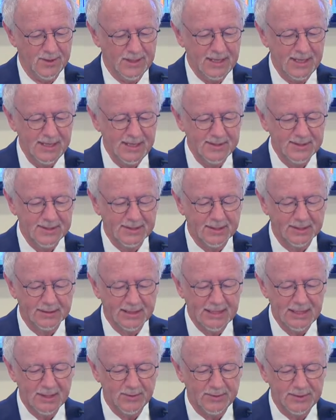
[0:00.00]
case that
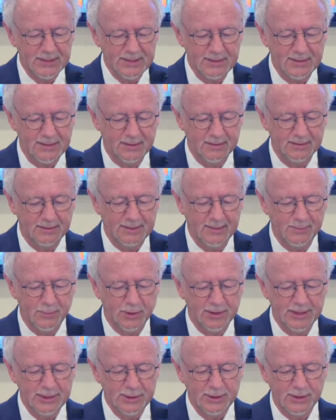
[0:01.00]
allowed the
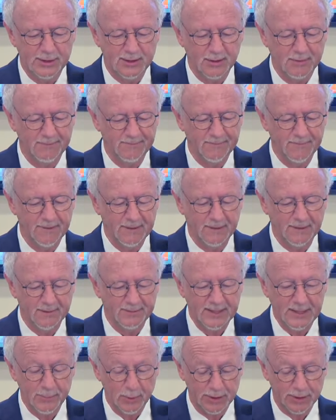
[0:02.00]
demolition of
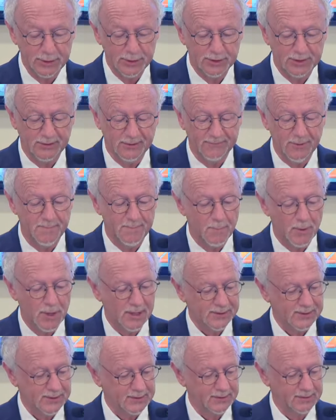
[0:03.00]
the
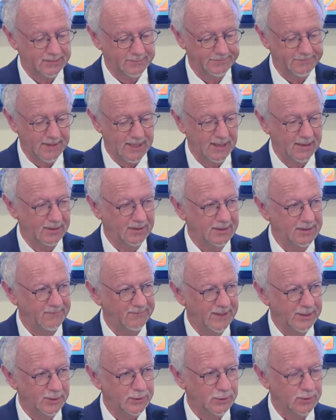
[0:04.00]
mosque and the
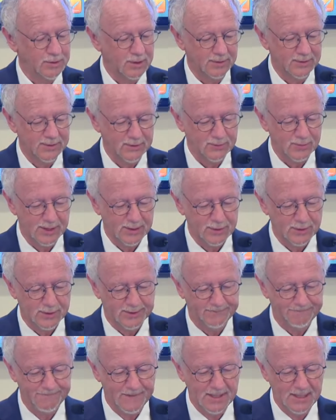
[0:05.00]
eventual construction
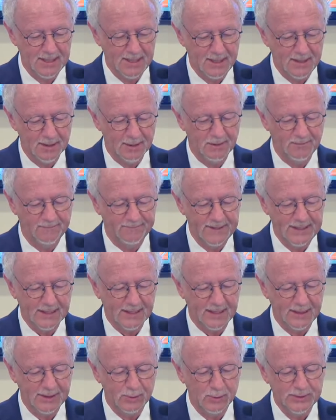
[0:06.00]
of the
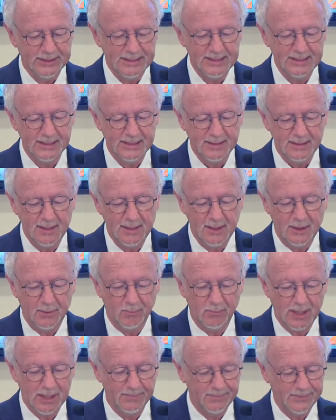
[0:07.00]
Ayodhya
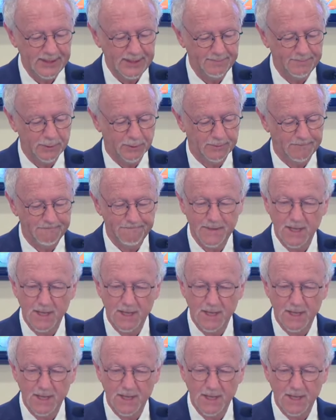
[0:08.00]
Ram Temple,